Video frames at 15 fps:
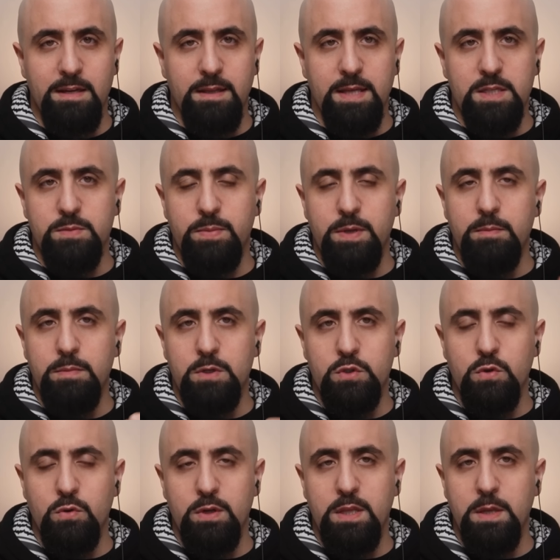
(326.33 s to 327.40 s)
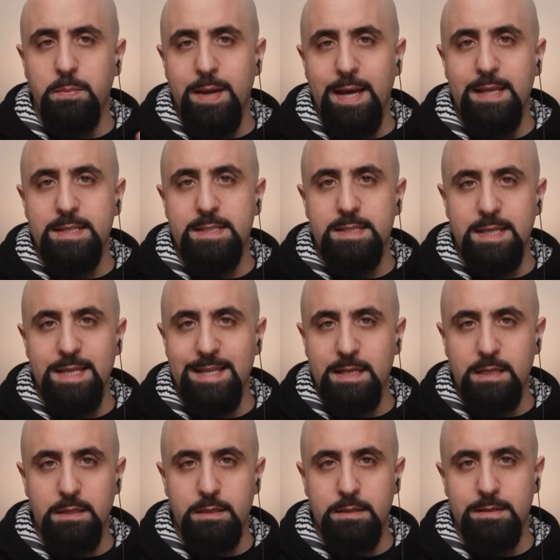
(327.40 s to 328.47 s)
It has been majority
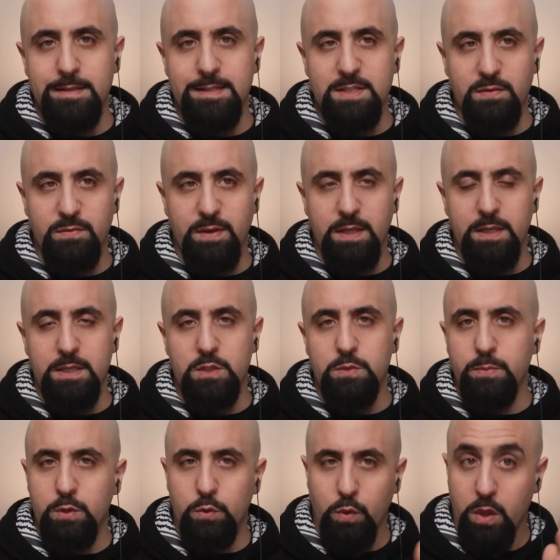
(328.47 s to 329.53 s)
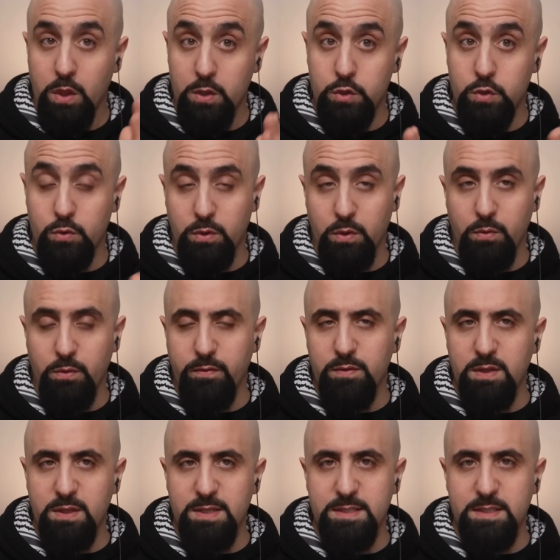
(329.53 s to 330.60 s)
Palestinian civilians between the Jordan River
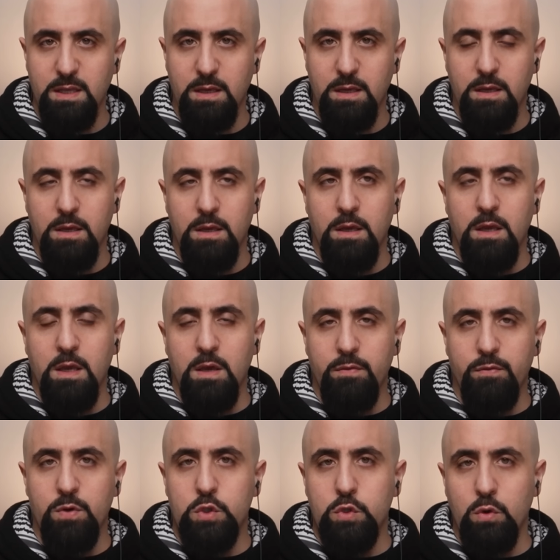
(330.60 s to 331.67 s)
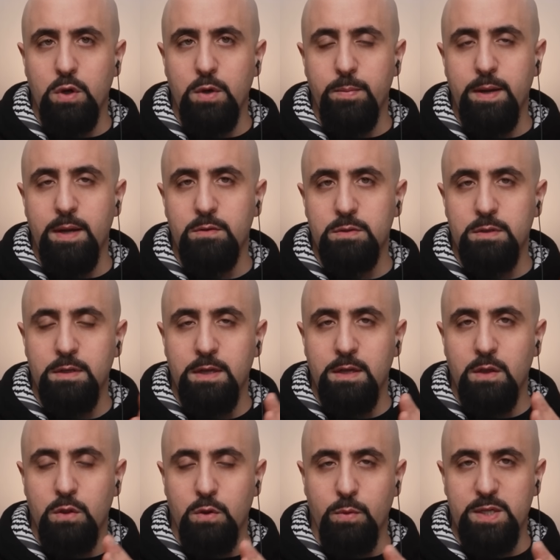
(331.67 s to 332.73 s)
to the sea. If we talk about
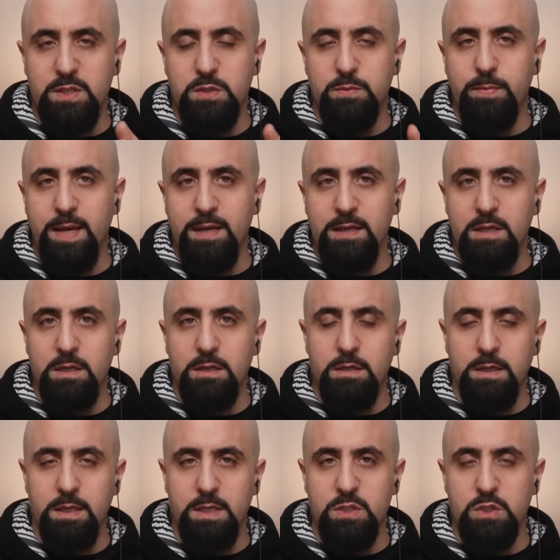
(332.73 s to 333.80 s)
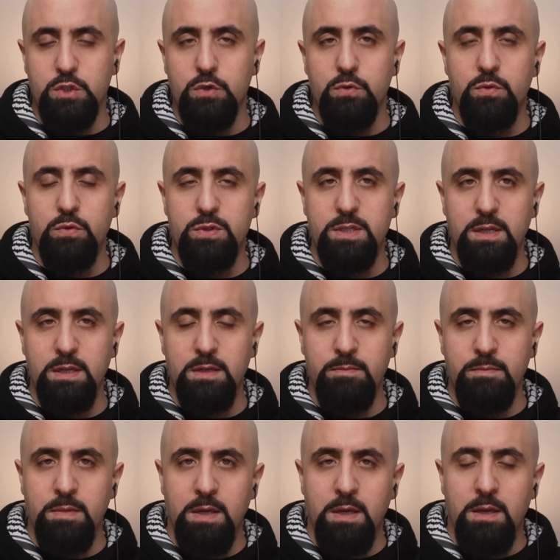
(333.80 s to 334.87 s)
the West Bank, East
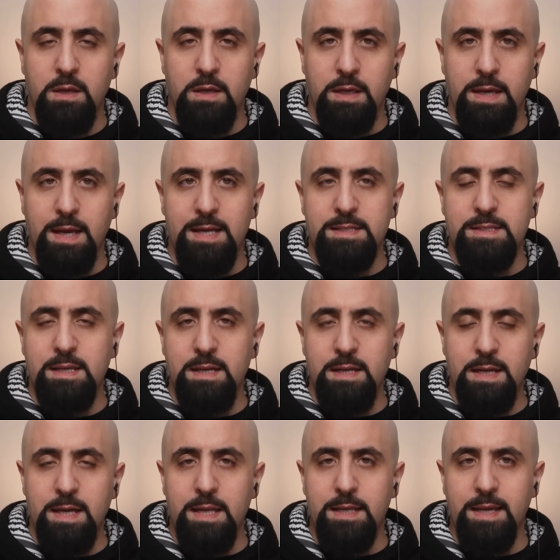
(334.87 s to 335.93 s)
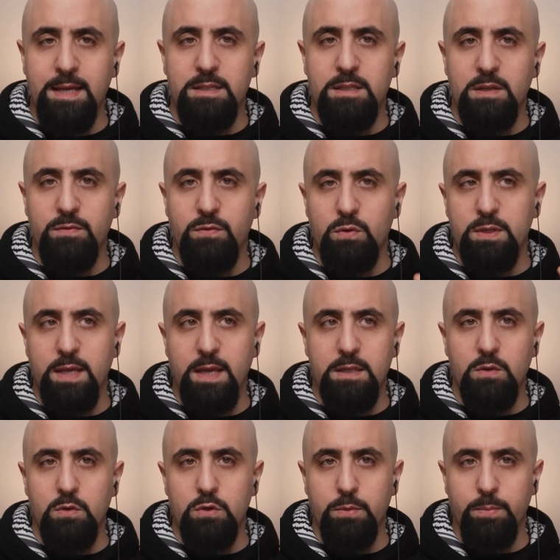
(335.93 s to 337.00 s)
Jerusalem, Gaza, and
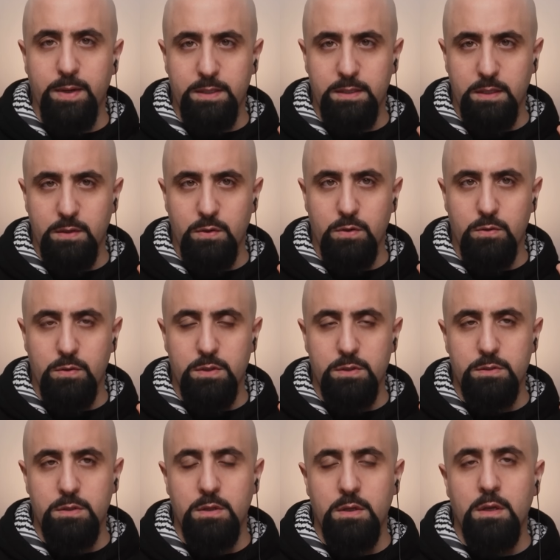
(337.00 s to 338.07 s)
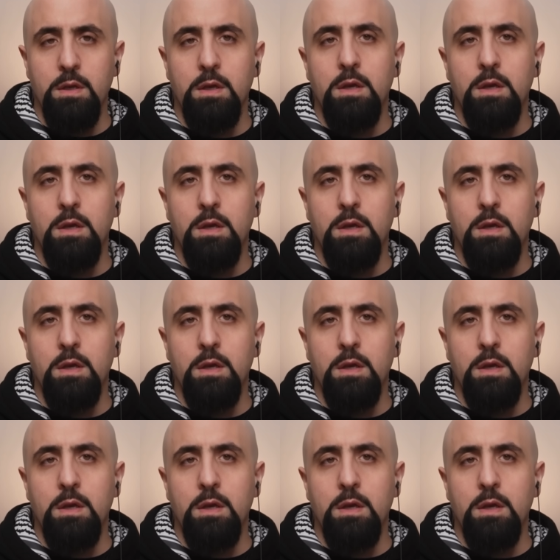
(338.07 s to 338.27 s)
1948 occupied territories,